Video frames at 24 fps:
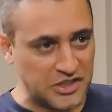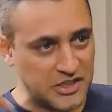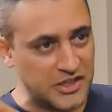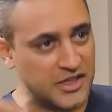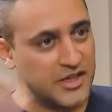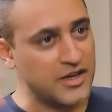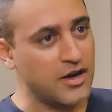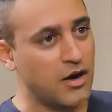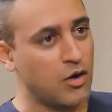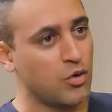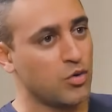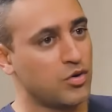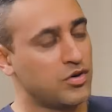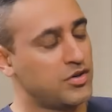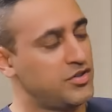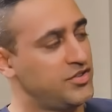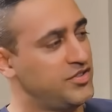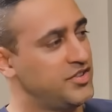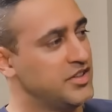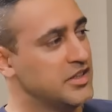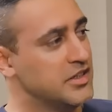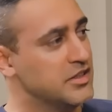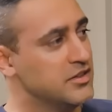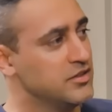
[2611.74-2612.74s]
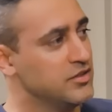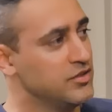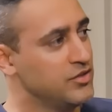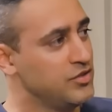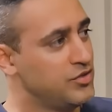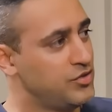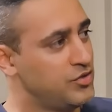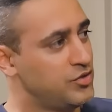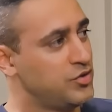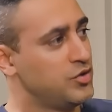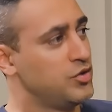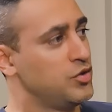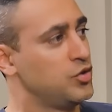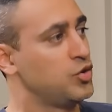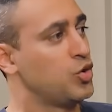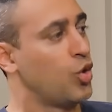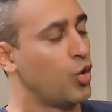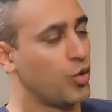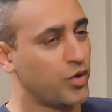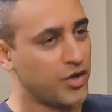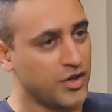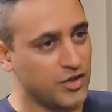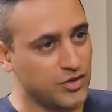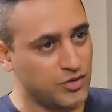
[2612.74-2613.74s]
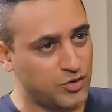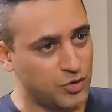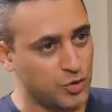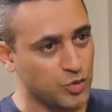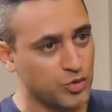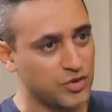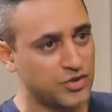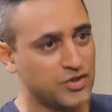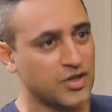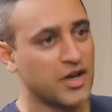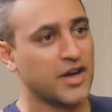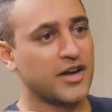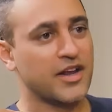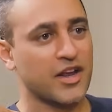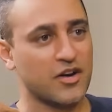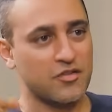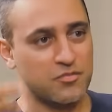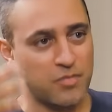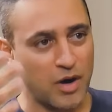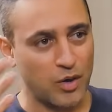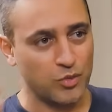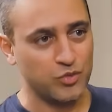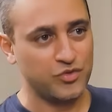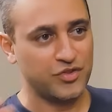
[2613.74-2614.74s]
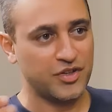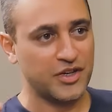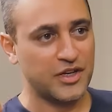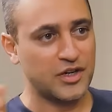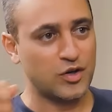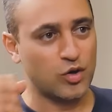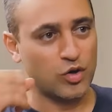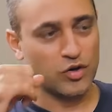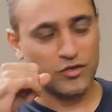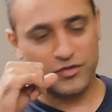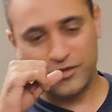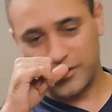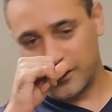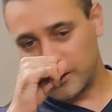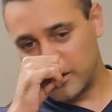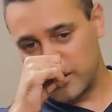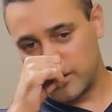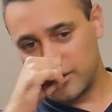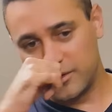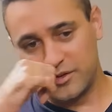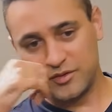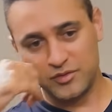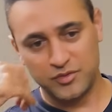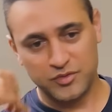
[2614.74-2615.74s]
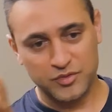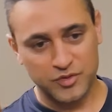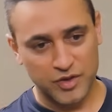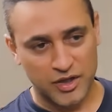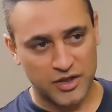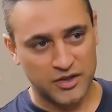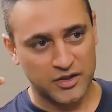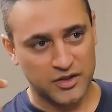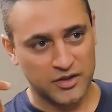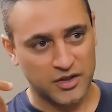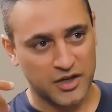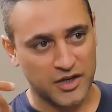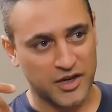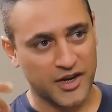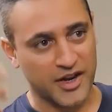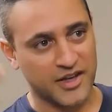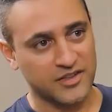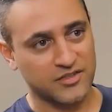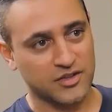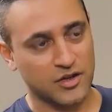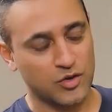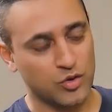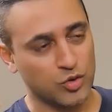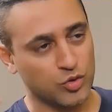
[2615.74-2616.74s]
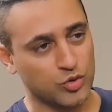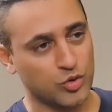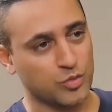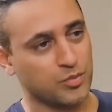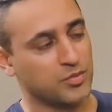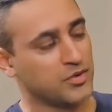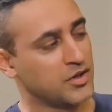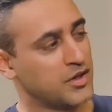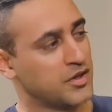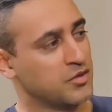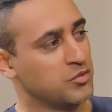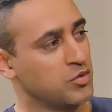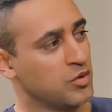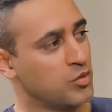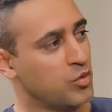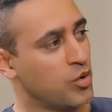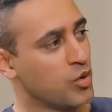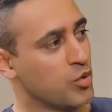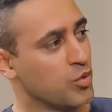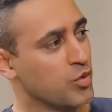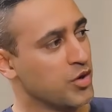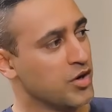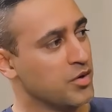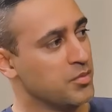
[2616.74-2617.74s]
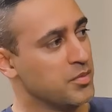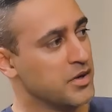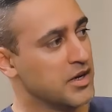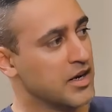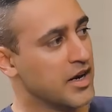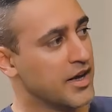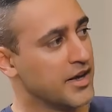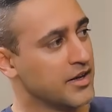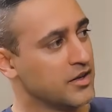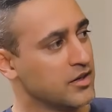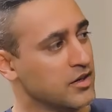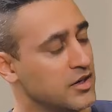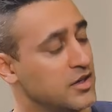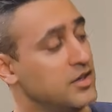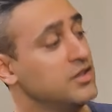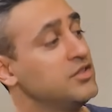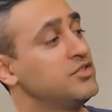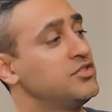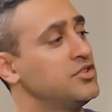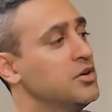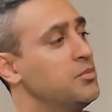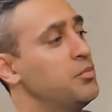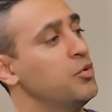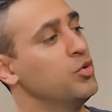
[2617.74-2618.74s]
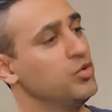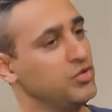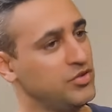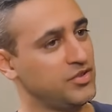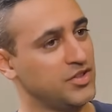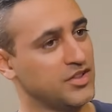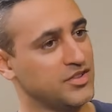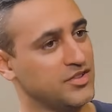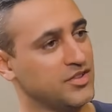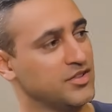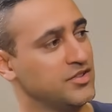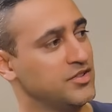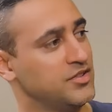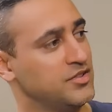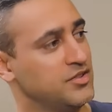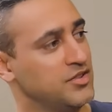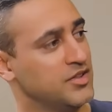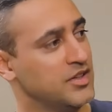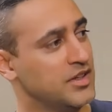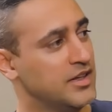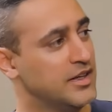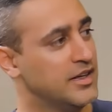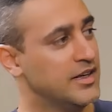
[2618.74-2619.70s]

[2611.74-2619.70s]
reading out scenes, talking through it, and kind of bouncing it off. Agar aisa ho, to what would it be like? Suppose this is.